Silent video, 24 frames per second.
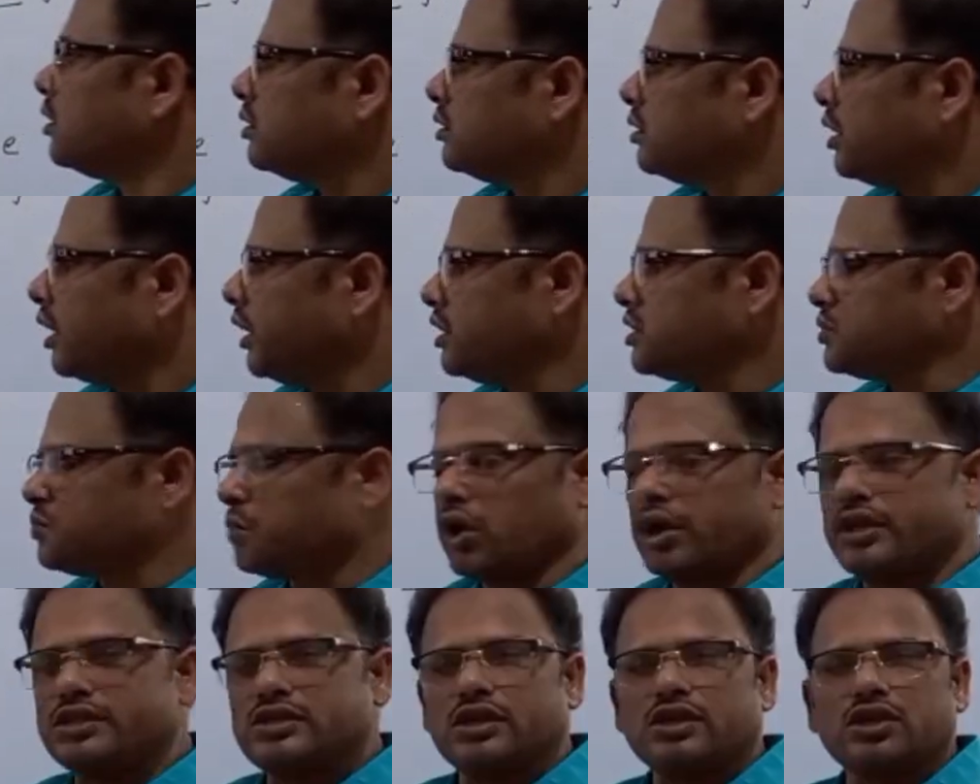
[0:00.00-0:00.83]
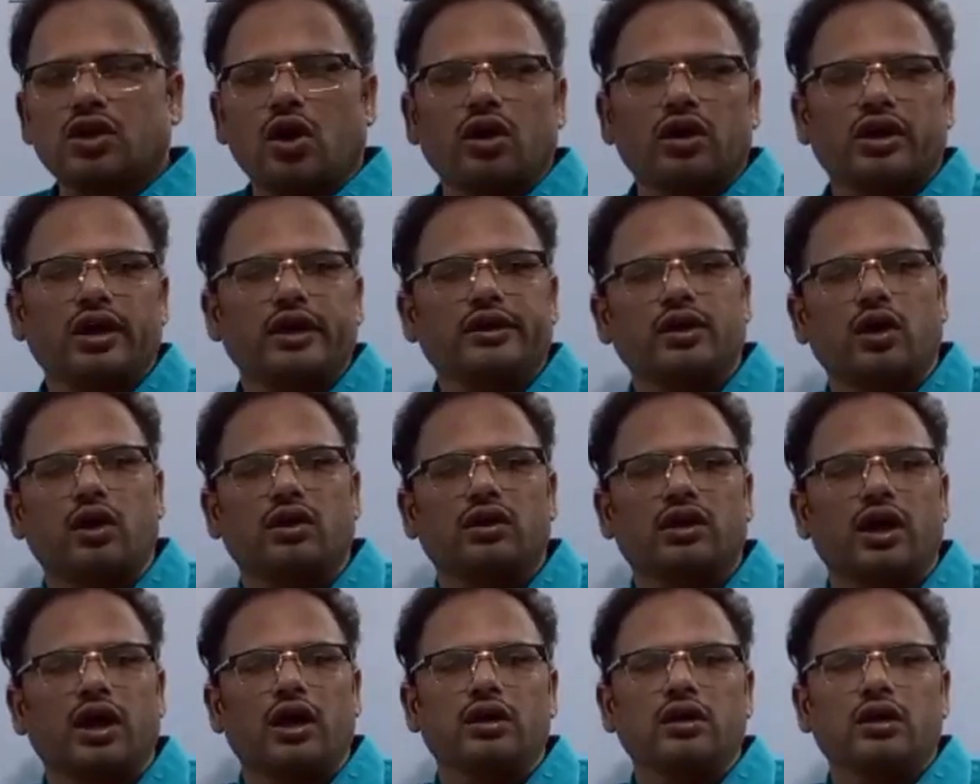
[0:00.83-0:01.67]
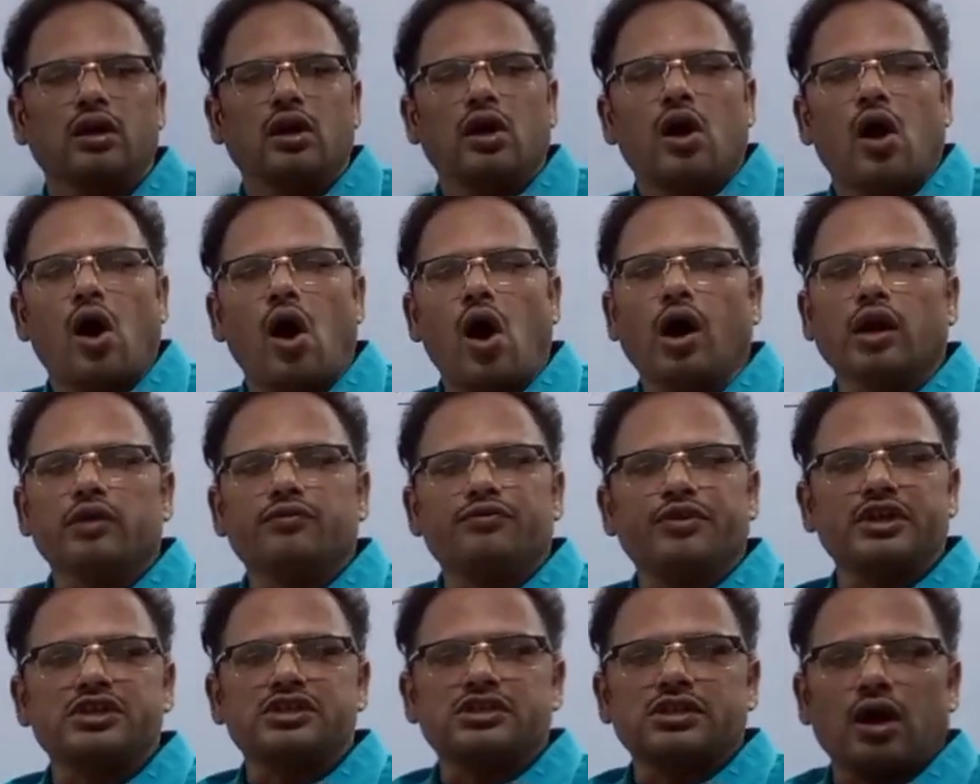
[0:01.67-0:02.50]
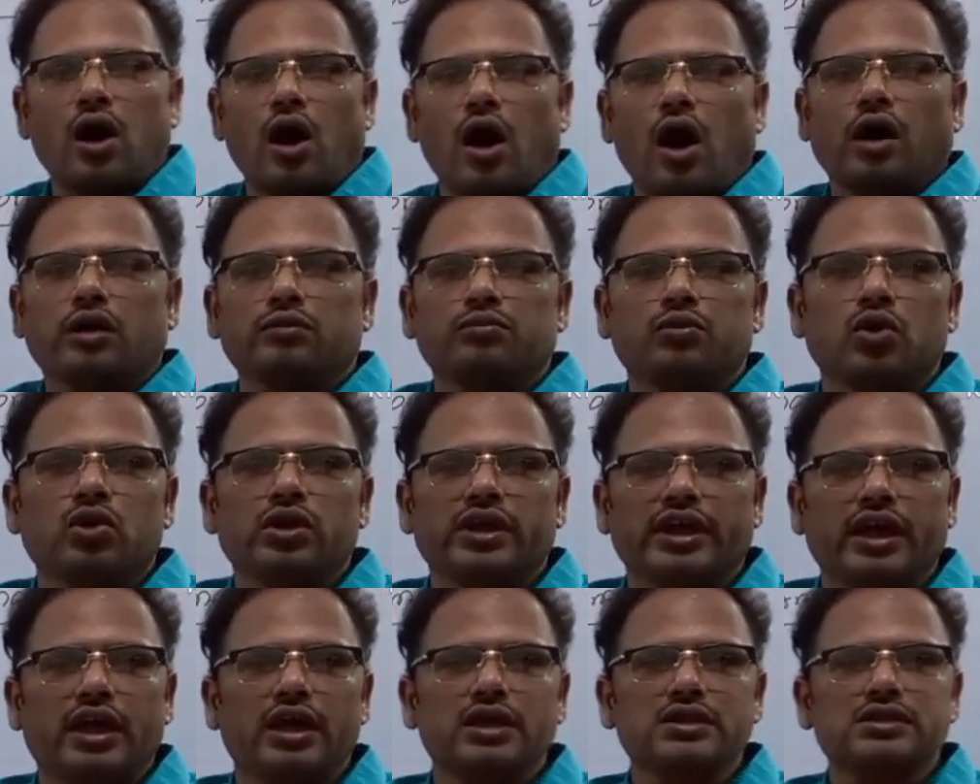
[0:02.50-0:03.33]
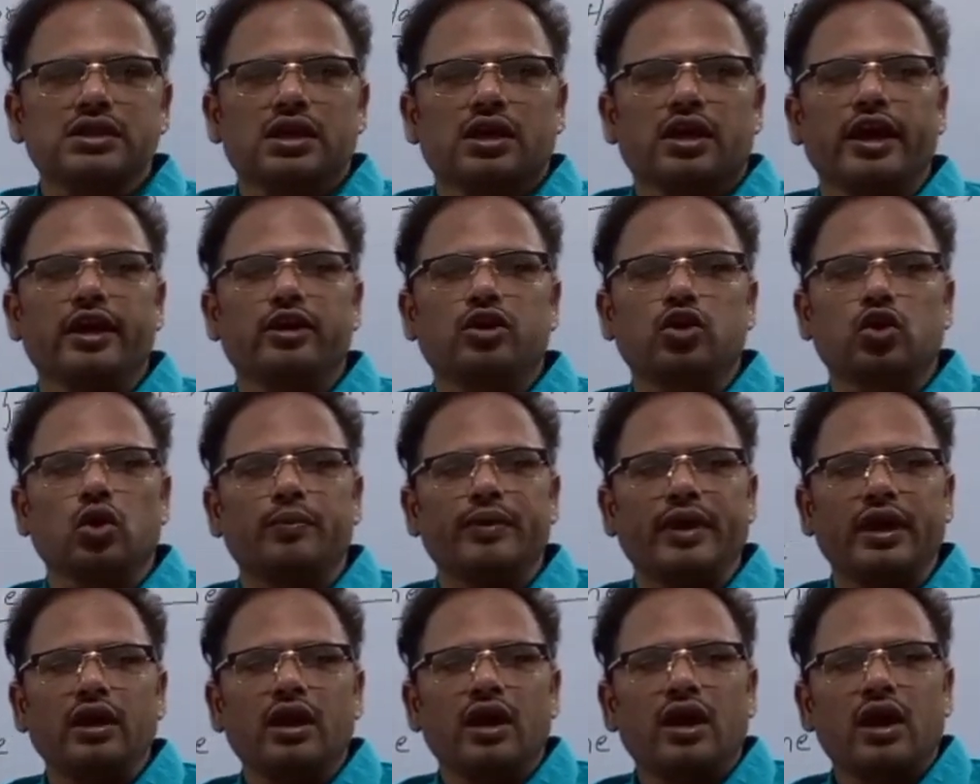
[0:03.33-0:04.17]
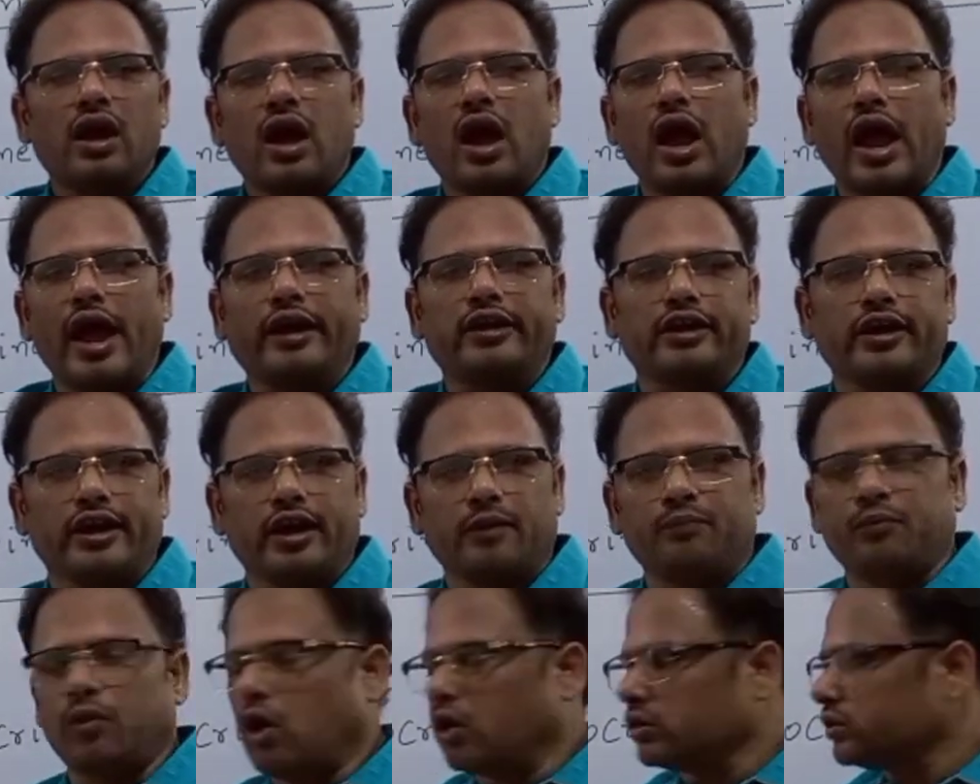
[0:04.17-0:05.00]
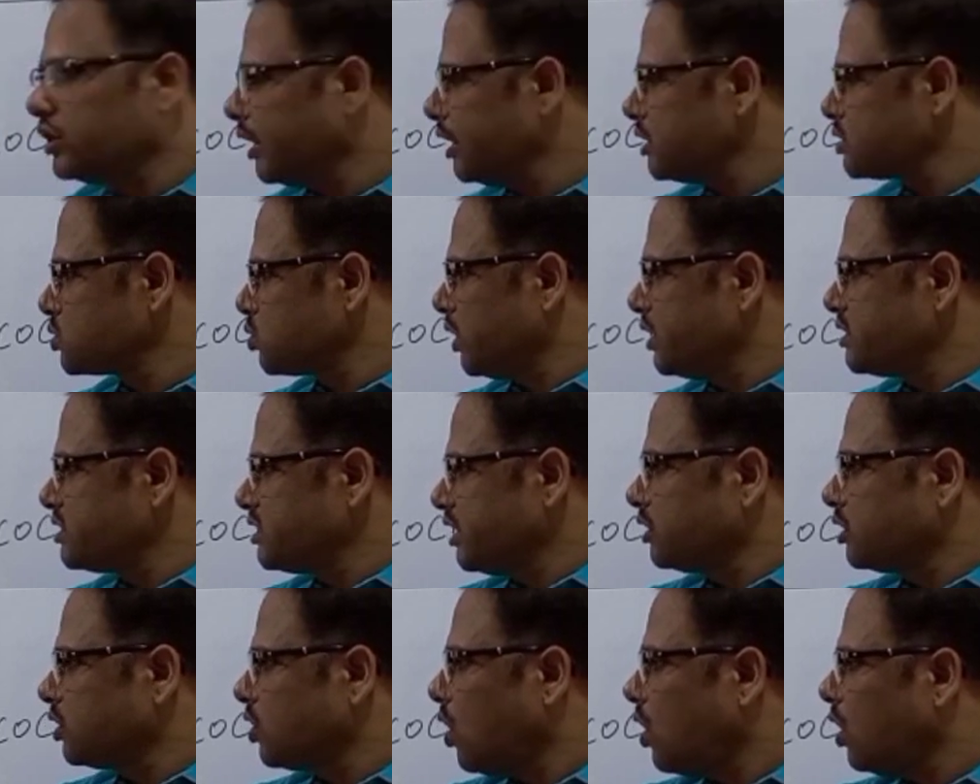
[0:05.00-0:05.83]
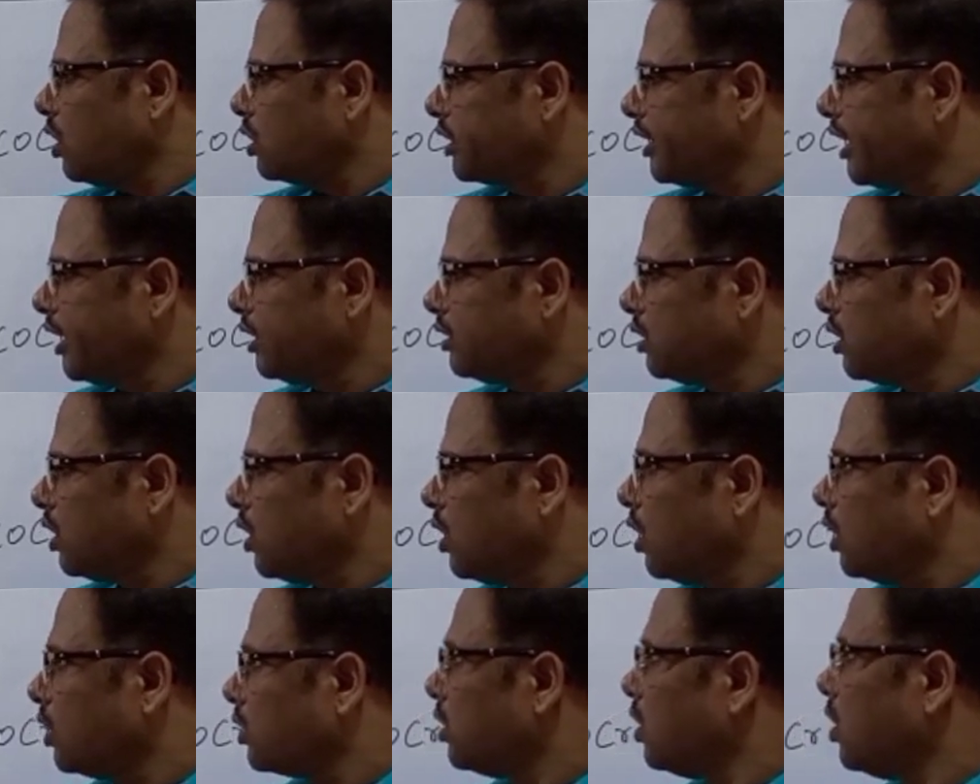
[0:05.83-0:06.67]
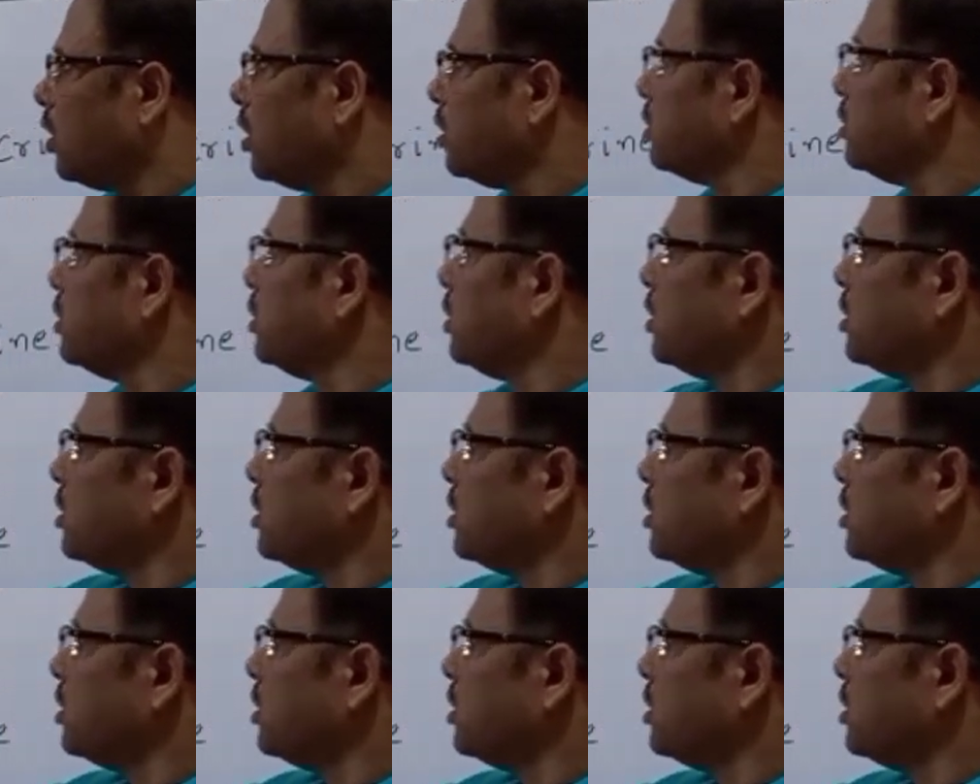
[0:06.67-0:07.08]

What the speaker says: That is, what is a target organ on which the hormone is yet to be acted upon? That is called as a target organ.